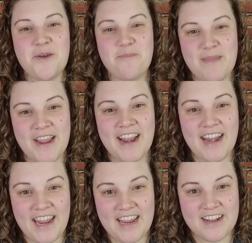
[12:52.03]
Megan
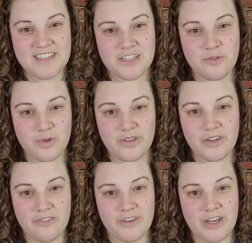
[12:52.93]
Anne did a really
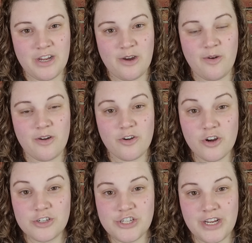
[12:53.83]
good video on
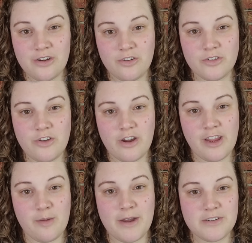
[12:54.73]
her channel
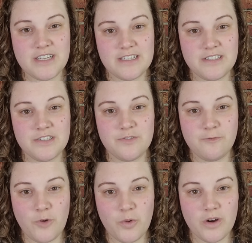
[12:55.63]
talking about Tess's
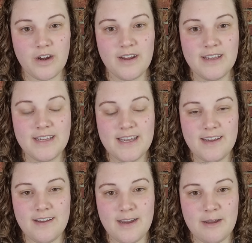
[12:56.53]
four
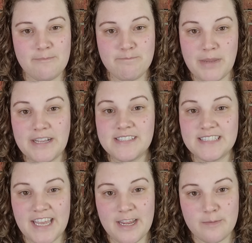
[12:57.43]
um, big
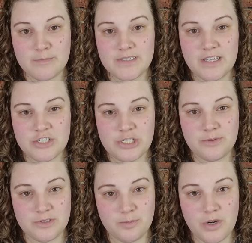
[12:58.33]
scams that she
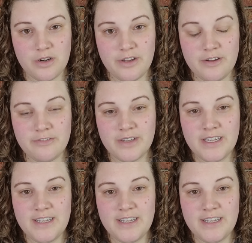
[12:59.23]
was a part of.